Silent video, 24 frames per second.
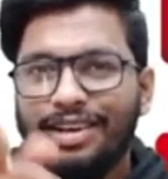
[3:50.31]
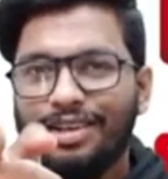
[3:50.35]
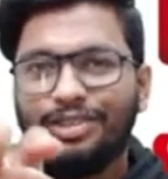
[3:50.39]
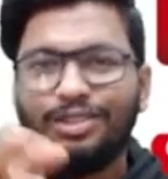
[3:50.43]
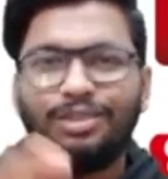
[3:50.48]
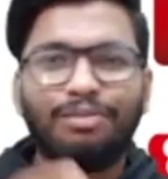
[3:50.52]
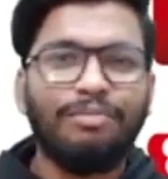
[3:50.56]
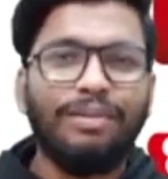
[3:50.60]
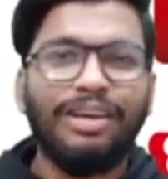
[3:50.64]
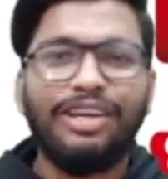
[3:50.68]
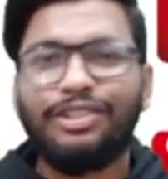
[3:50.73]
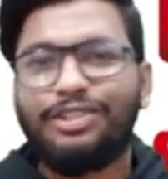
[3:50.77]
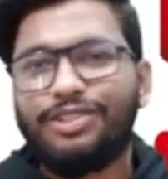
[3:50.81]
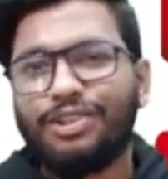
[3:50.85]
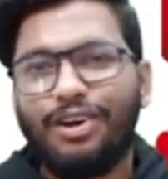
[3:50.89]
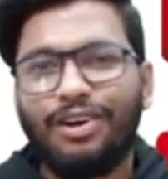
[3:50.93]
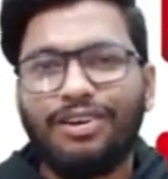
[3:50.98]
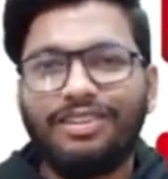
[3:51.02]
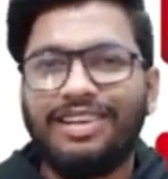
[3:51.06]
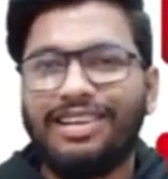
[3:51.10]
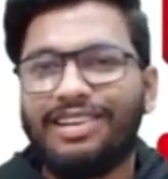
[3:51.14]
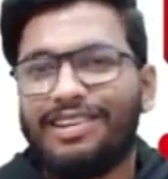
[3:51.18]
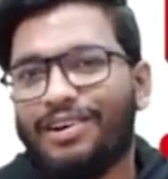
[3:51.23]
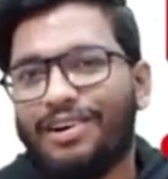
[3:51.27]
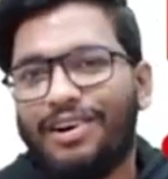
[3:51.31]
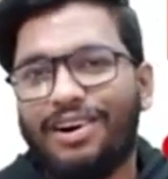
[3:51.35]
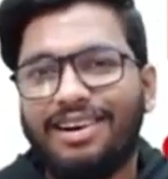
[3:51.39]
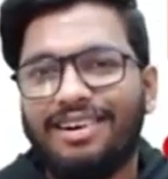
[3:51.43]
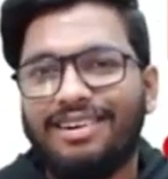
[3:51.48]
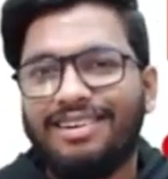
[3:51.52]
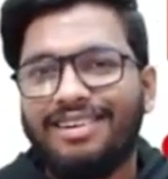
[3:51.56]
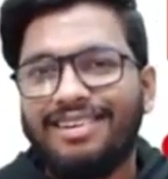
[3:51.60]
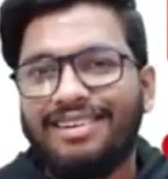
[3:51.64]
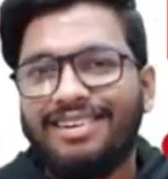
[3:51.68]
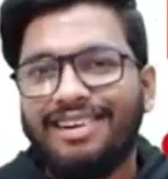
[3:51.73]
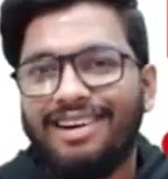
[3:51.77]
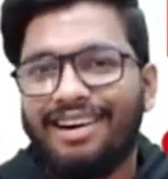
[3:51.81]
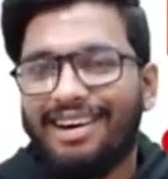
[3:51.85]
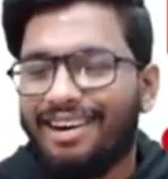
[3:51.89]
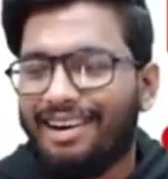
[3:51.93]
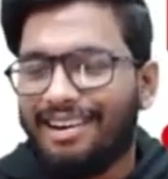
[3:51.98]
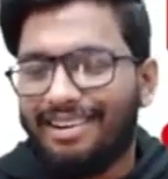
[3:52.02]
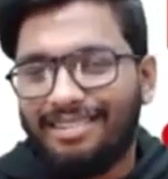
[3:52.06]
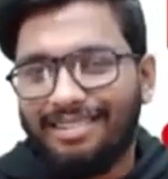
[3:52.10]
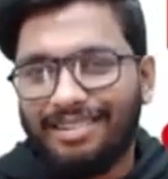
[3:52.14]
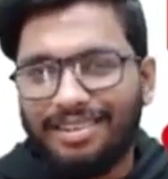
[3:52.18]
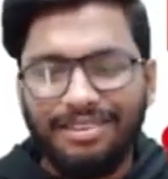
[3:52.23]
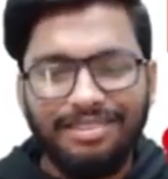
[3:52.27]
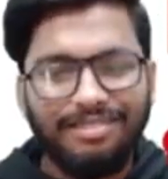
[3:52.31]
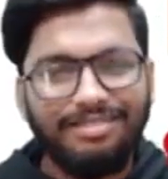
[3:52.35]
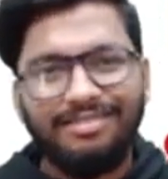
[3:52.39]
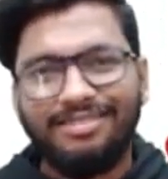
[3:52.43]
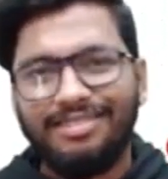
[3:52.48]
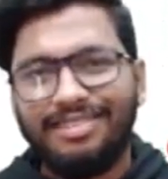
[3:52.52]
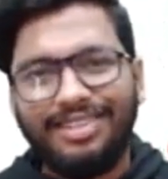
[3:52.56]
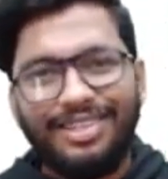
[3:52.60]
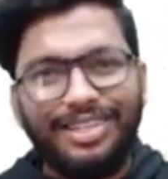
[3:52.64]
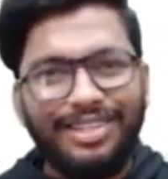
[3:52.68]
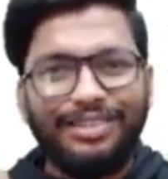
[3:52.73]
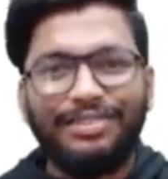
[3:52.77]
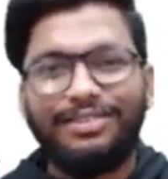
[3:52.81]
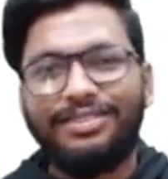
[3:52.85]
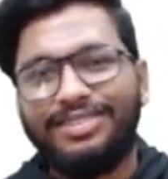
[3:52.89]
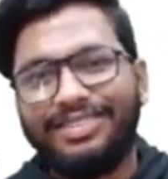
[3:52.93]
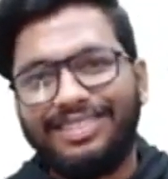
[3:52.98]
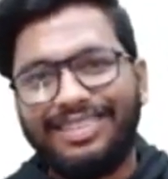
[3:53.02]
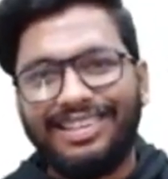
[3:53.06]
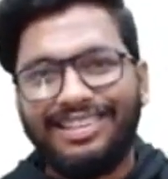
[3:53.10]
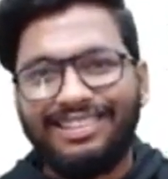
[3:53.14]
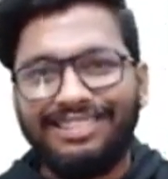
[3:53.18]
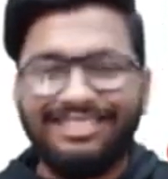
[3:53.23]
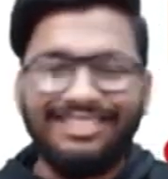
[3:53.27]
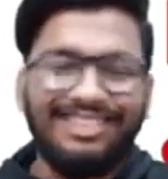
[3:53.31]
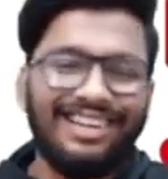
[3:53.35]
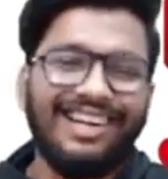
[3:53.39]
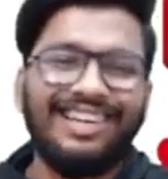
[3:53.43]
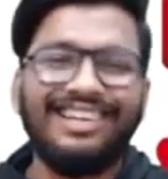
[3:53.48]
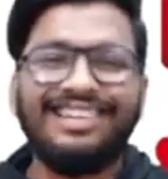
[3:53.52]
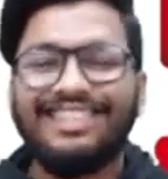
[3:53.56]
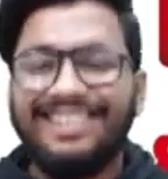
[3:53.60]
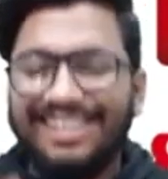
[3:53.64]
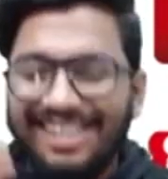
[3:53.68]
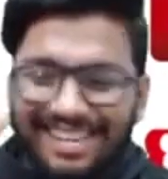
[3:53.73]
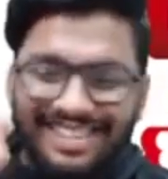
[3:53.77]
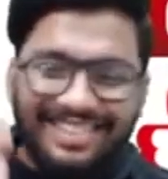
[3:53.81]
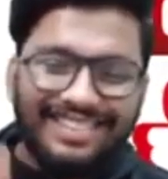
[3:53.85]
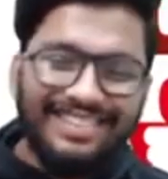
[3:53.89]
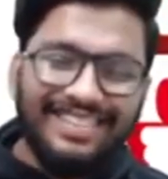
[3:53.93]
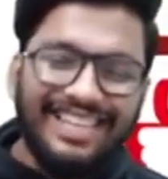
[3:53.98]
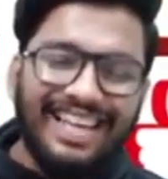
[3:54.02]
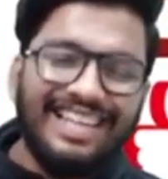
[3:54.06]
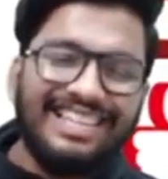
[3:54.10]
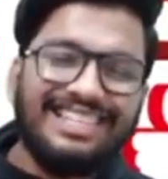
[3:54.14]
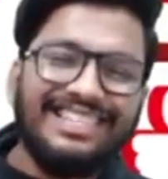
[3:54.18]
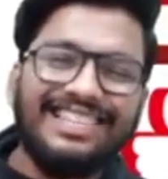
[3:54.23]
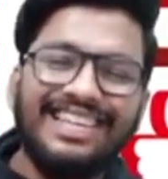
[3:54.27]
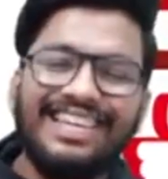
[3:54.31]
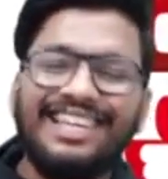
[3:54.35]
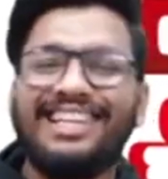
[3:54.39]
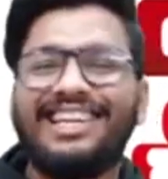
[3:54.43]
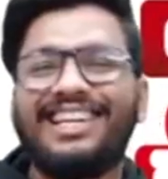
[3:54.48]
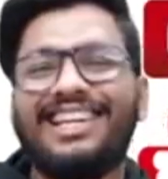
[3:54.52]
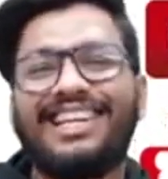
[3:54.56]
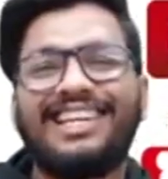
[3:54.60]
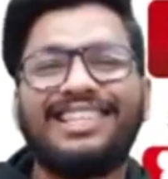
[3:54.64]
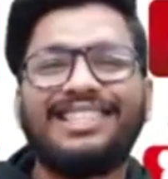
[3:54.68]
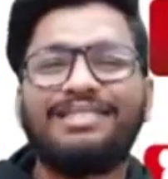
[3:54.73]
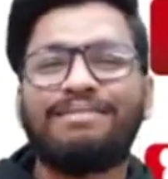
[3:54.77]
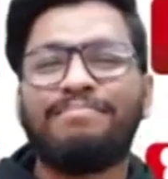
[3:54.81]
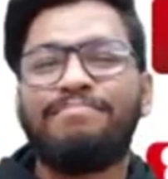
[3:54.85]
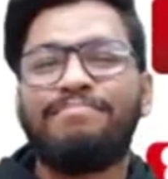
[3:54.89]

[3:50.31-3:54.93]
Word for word: So make sure that you're uh, you know, tuned in, right? So that's it. Let's